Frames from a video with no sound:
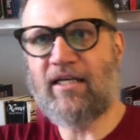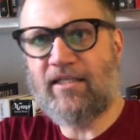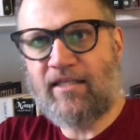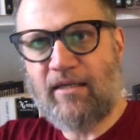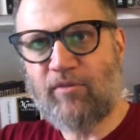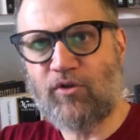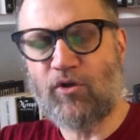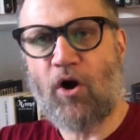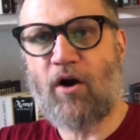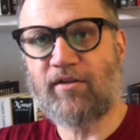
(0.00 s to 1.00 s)
it seemed to
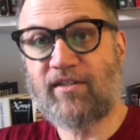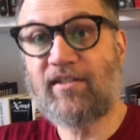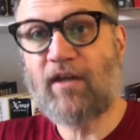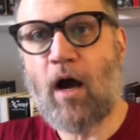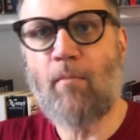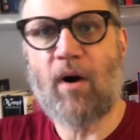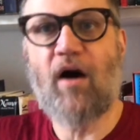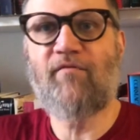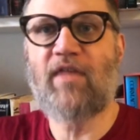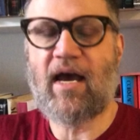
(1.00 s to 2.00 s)
cause some
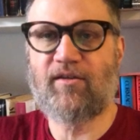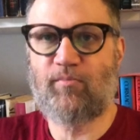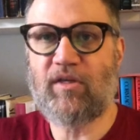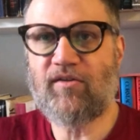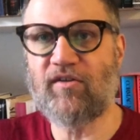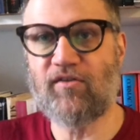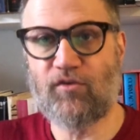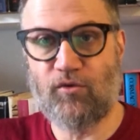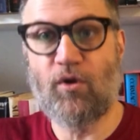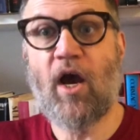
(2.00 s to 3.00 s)
of that species
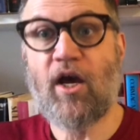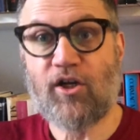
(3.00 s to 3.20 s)
to